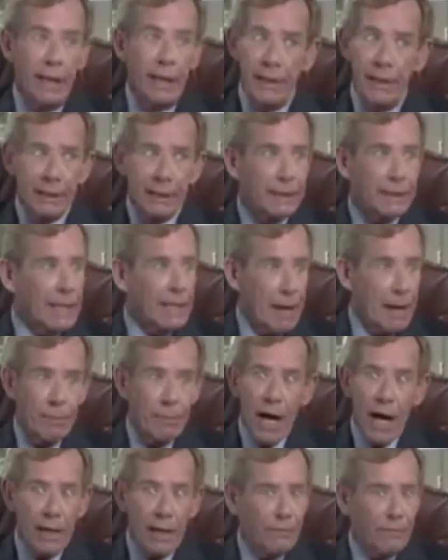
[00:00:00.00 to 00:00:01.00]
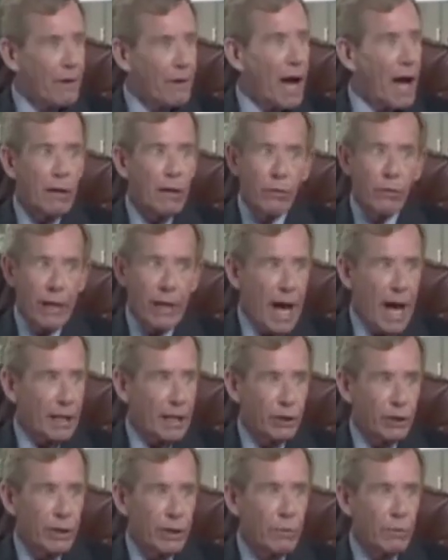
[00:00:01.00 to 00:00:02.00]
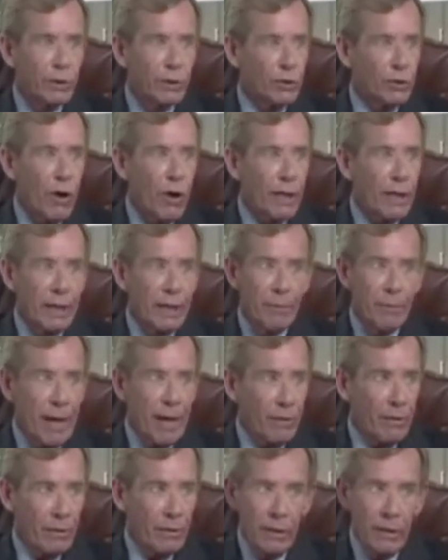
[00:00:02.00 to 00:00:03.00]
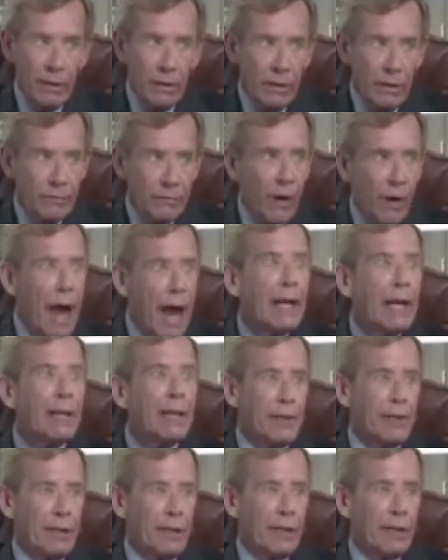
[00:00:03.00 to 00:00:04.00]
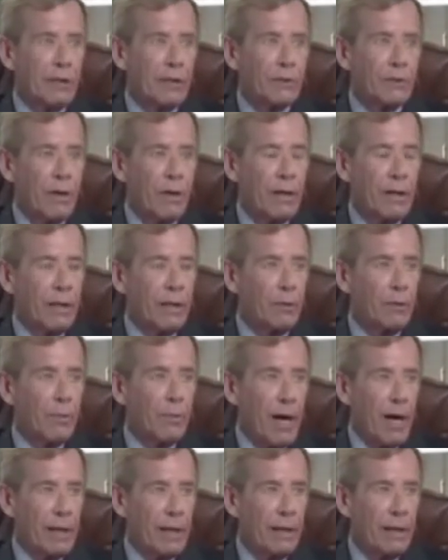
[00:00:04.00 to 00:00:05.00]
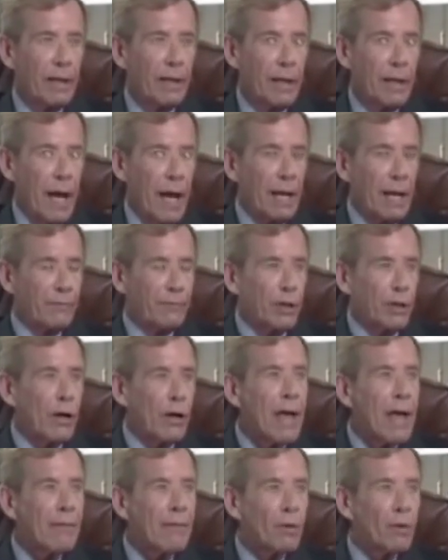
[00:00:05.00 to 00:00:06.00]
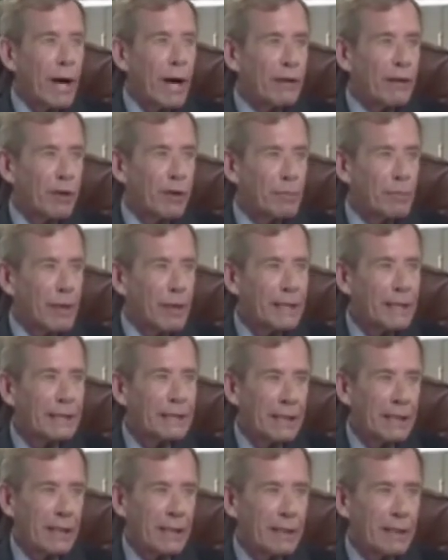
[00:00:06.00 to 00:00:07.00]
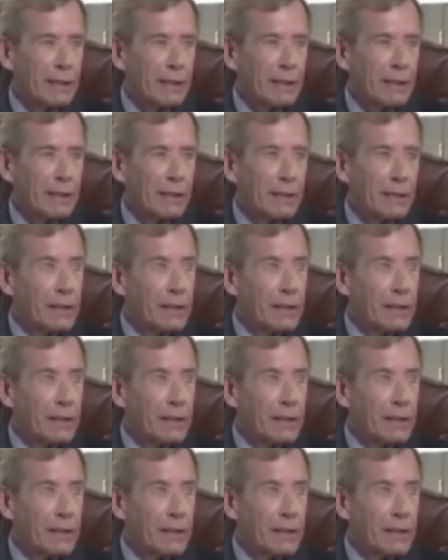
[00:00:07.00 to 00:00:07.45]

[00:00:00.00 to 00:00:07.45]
In the same kind of fire reaction that we're talking about for anything that goes on in your body. And if you don't have a way of replacing it,